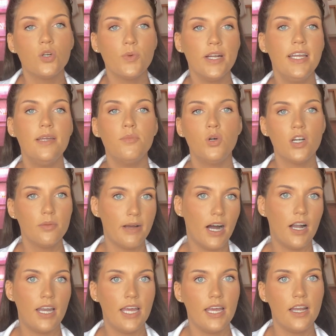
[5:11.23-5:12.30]
reading more
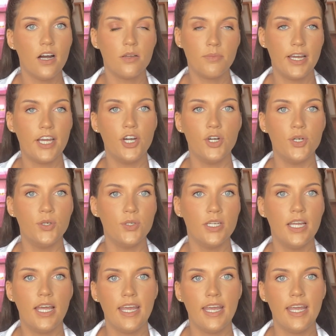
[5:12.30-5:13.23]
about it on my own,